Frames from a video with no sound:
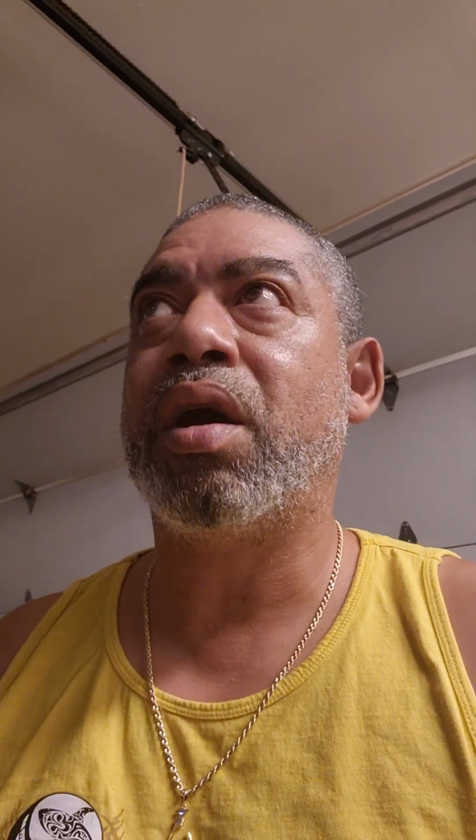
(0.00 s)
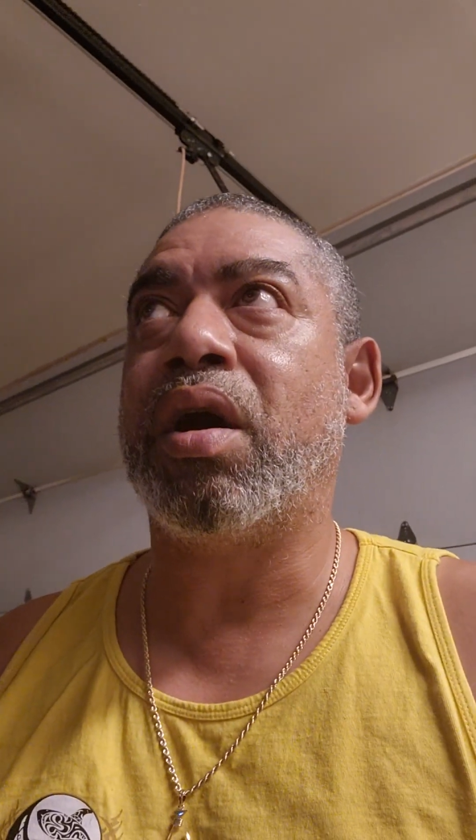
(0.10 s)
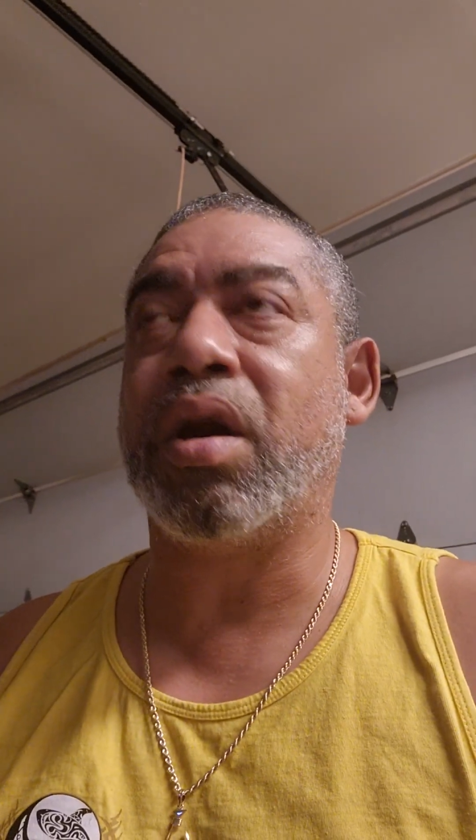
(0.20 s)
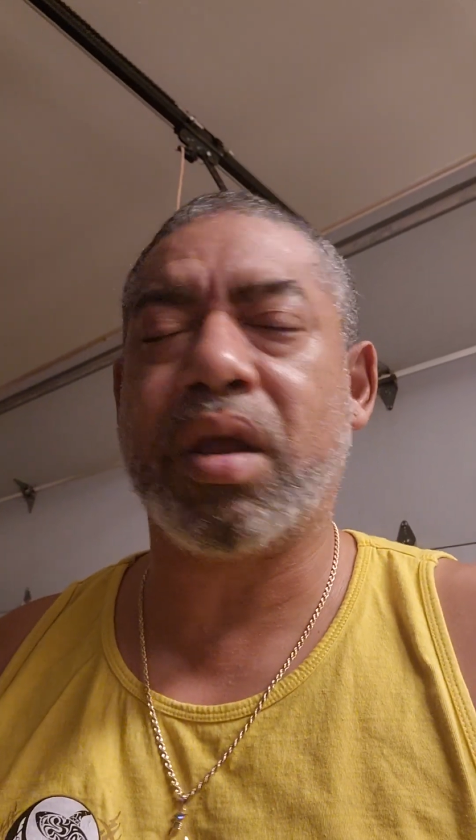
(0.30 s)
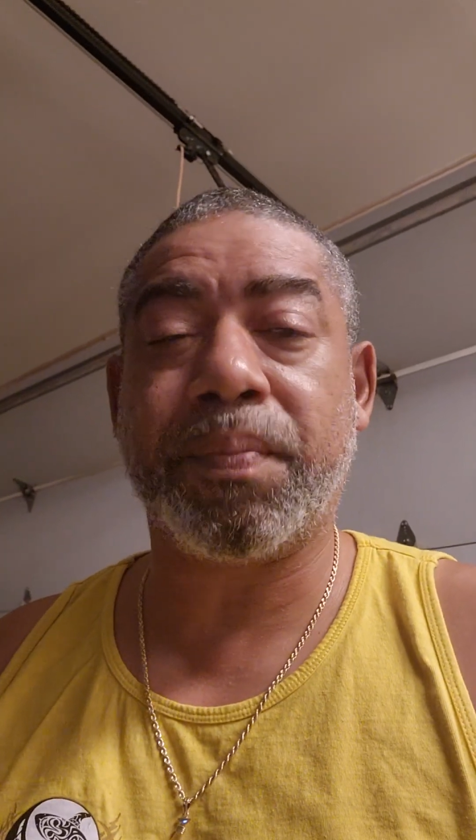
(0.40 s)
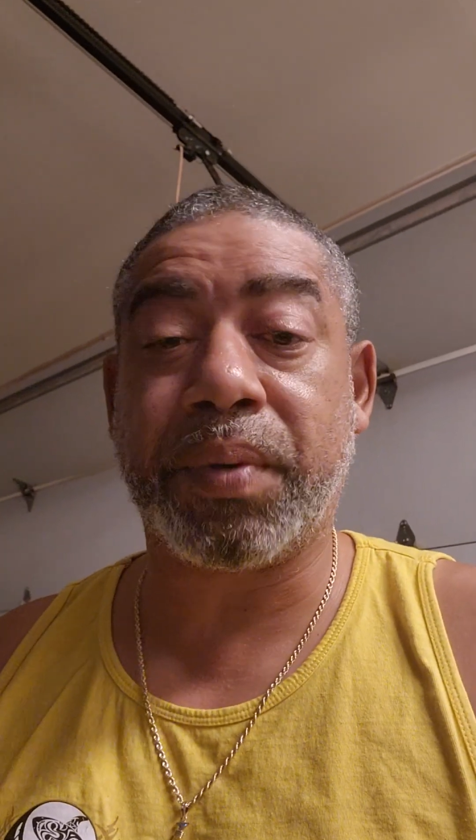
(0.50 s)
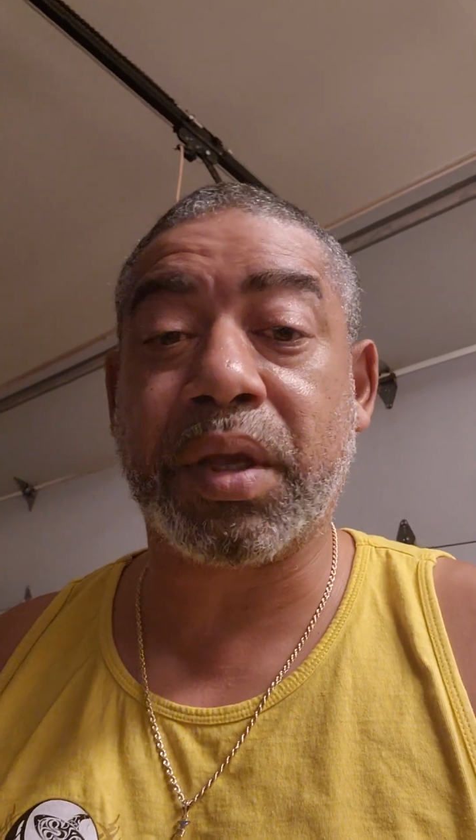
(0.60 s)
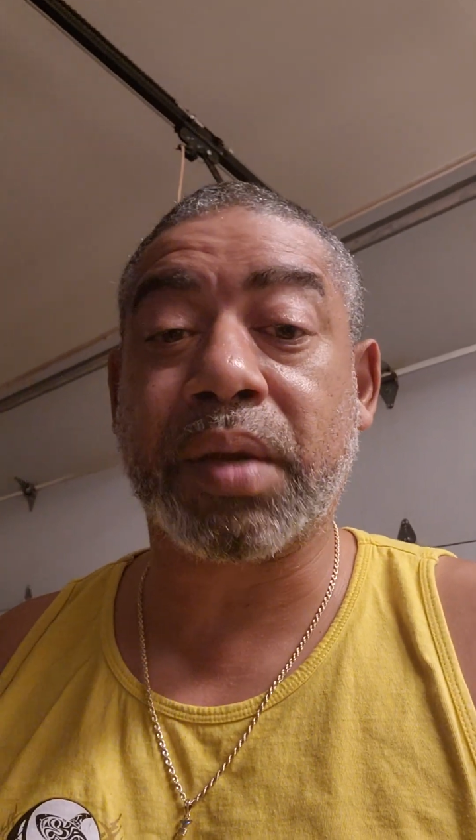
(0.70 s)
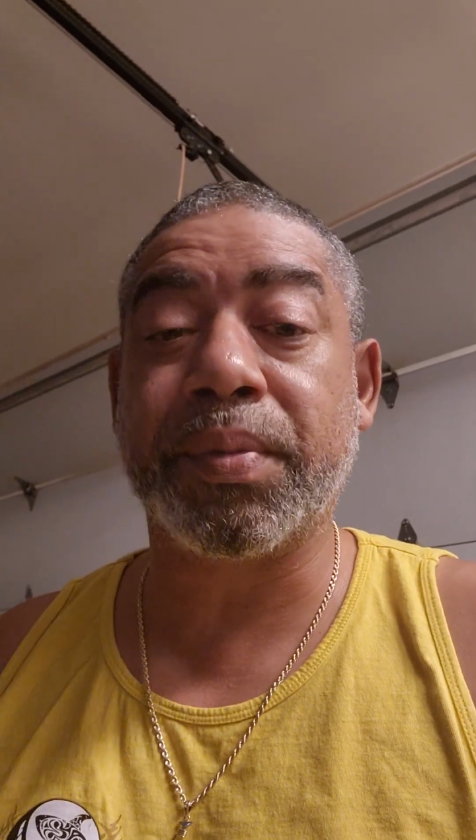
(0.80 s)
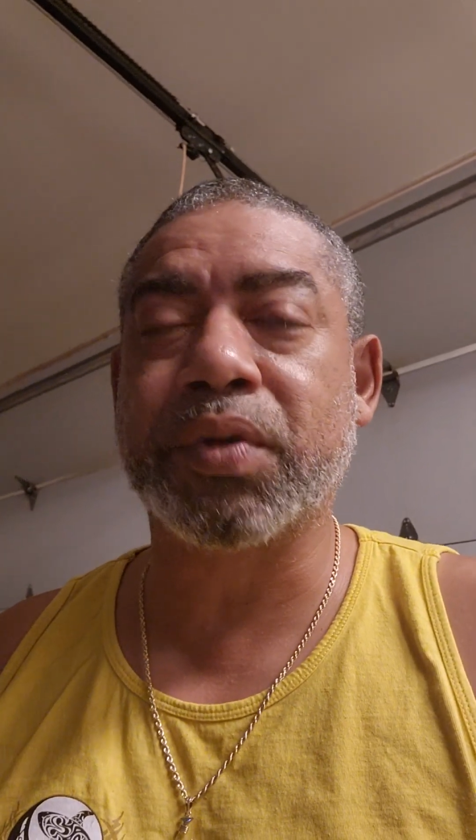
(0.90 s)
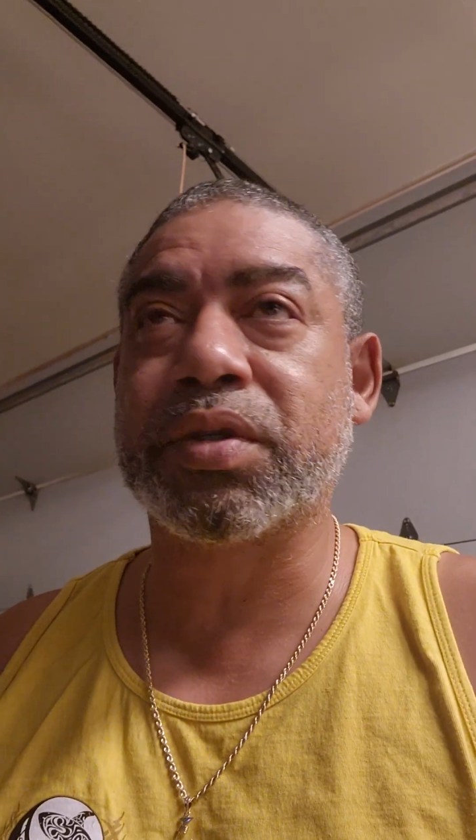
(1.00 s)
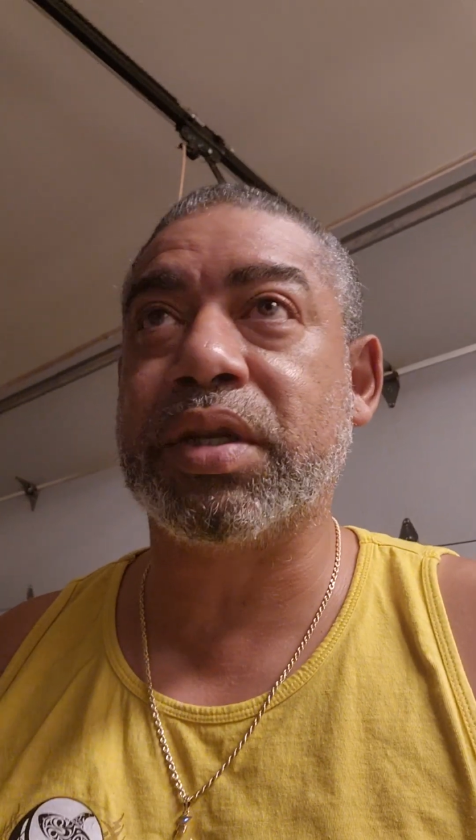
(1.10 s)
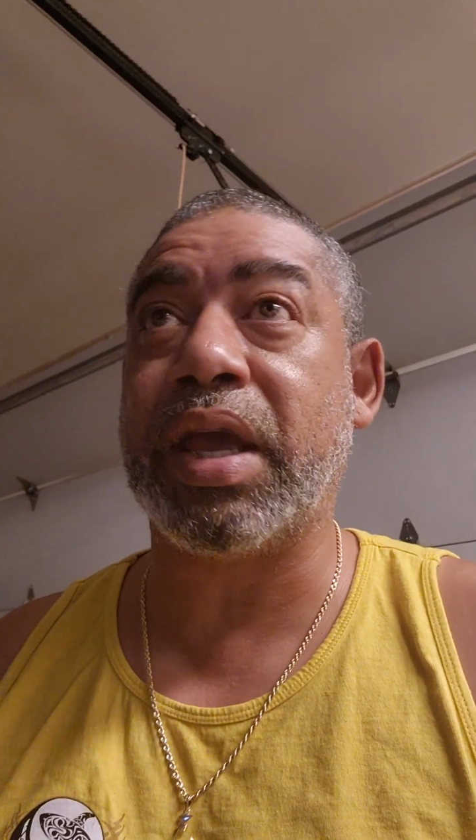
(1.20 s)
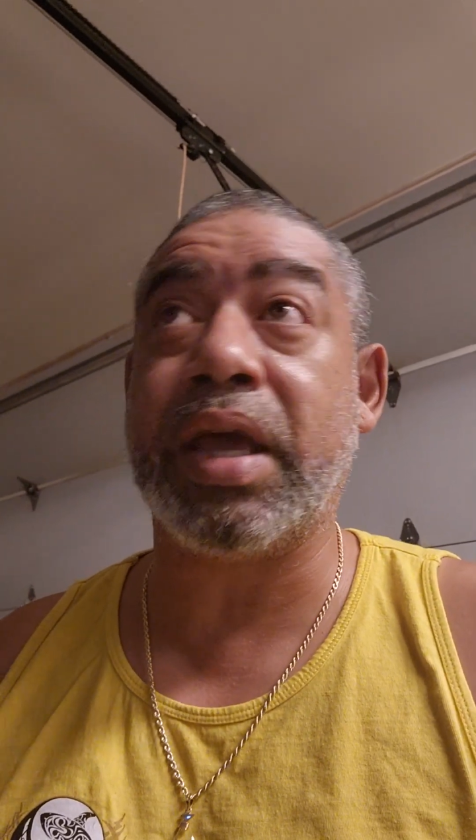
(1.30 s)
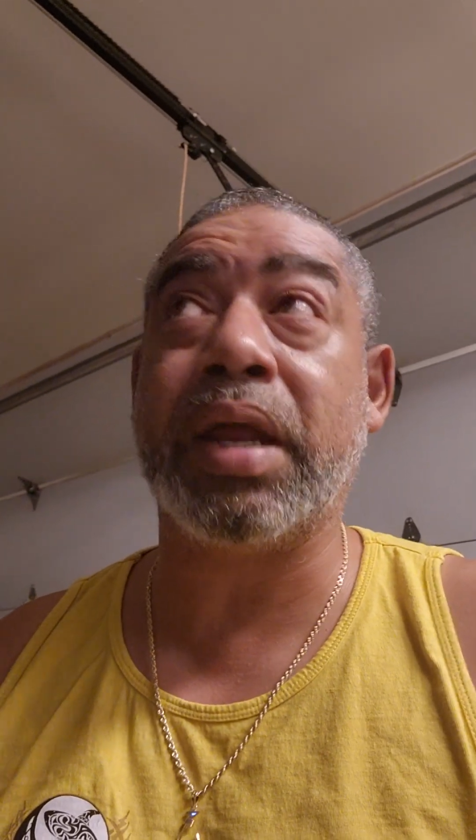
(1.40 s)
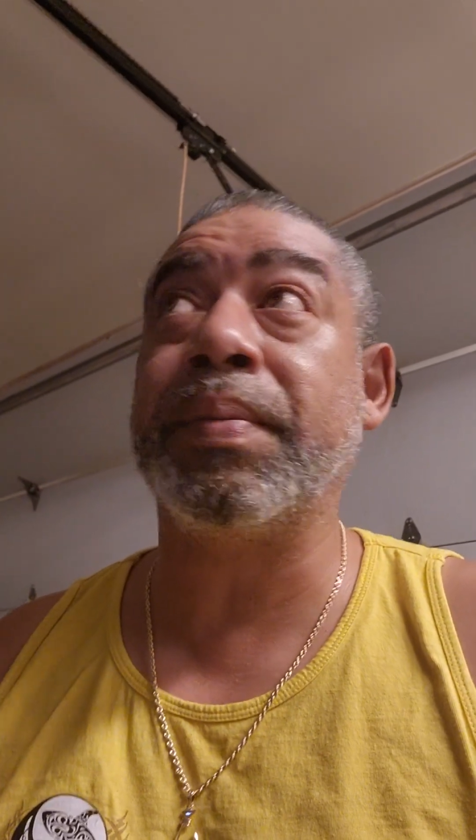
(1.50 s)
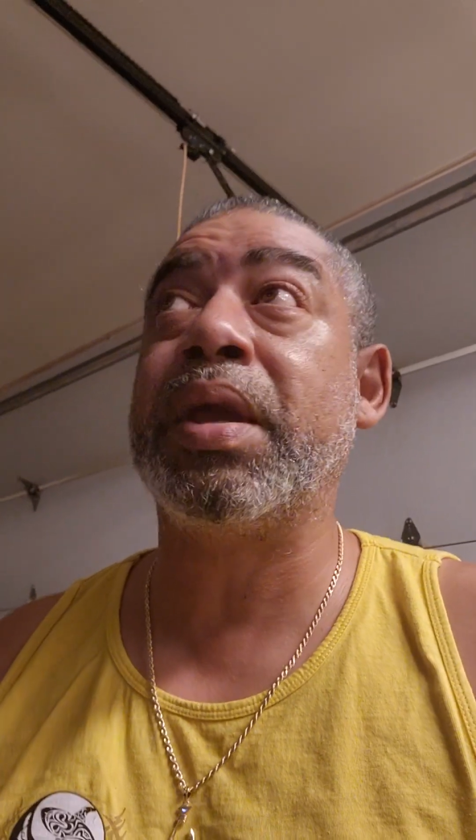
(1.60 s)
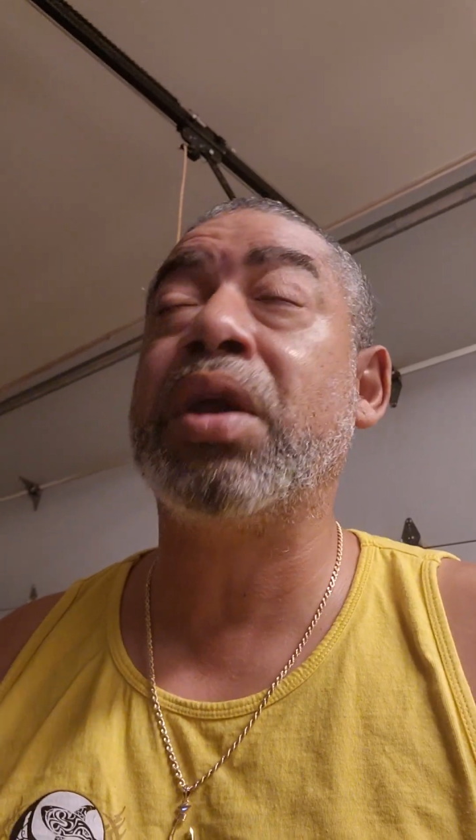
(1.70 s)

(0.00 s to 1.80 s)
are applicable today. And I'm